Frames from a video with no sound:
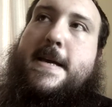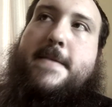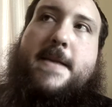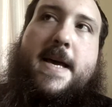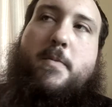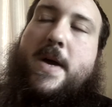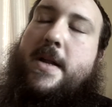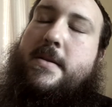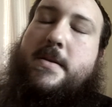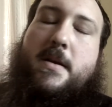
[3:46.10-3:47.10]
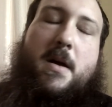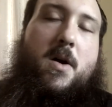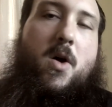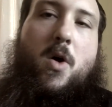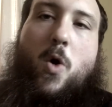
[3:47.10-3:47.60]
And they went
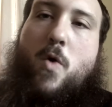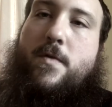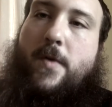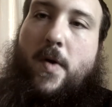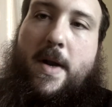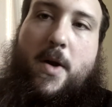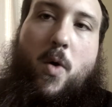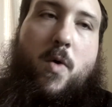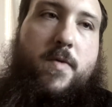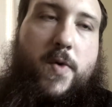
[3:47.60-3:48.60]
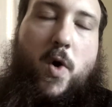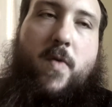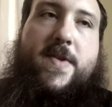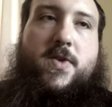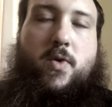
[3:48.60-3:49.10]
over and over and
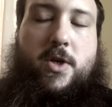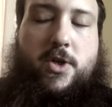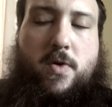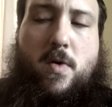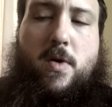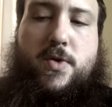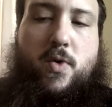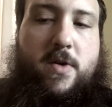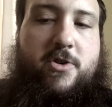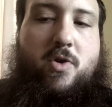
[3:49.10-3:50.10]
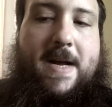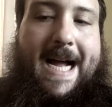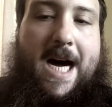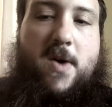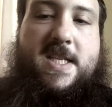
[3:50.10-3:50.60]
over the story, sort of
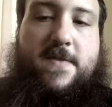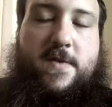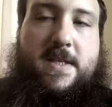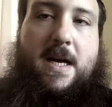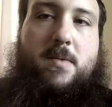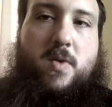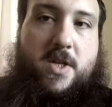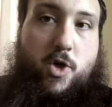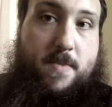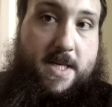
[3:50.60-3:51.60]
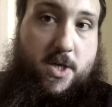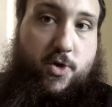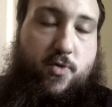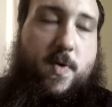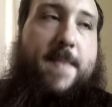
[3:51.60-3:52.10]
showing how different times within human
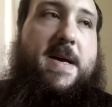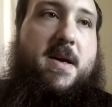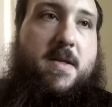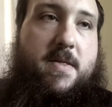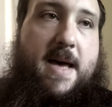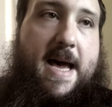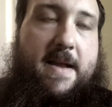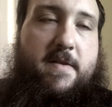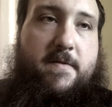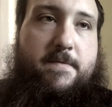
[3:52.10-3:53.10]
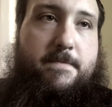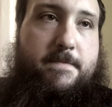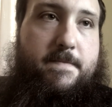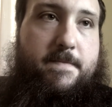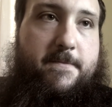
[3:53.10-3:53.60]
history that
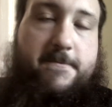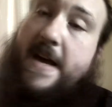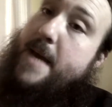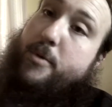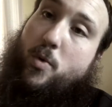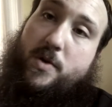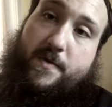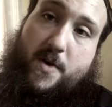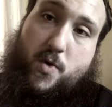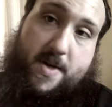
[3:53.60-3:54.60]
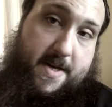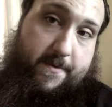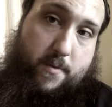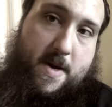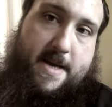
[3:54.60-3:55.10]
fable was viewed in
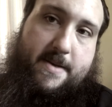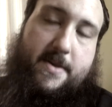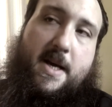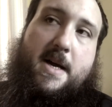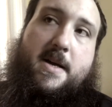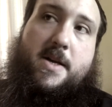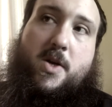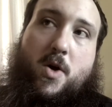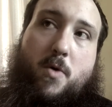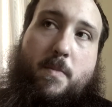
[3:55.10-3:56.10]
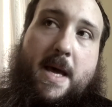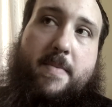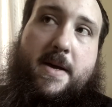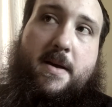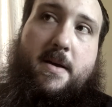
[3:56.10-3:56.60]
different ways. You know,
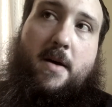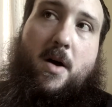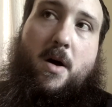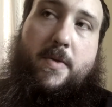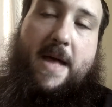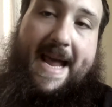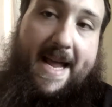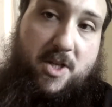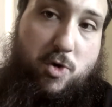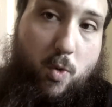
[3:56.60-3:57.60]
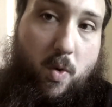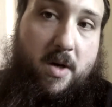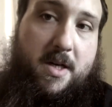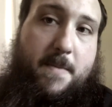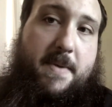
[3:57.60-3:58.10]
maybe the ants were
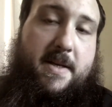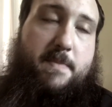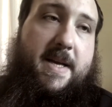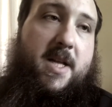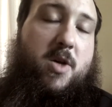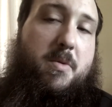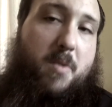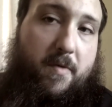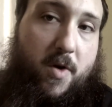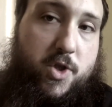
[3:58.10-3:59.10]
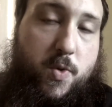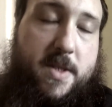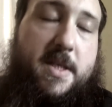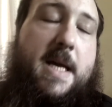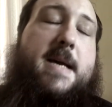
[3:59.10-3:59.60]
worked up as being a little bit more virtuous.